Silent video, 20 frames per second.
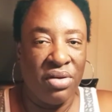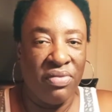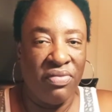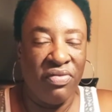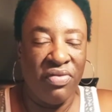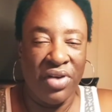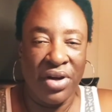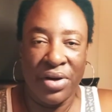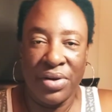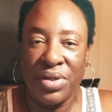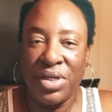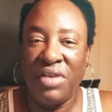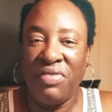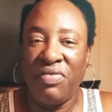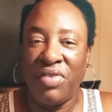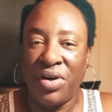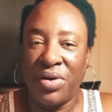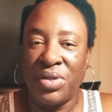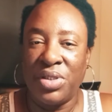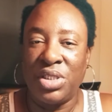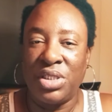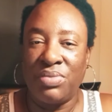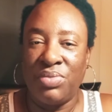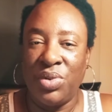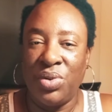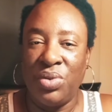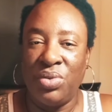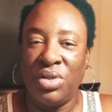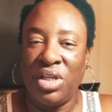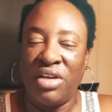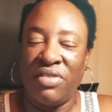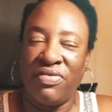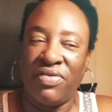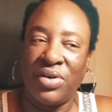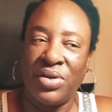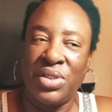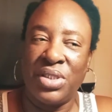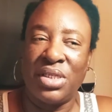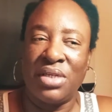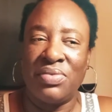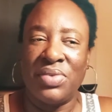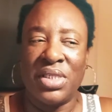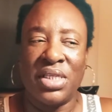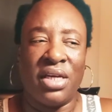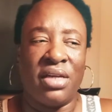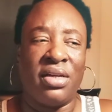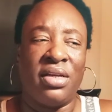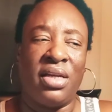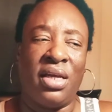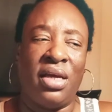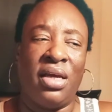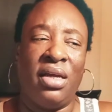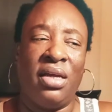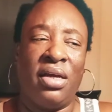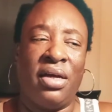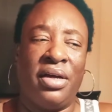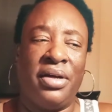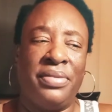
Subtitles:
very, very smooth. At first I was kind of like,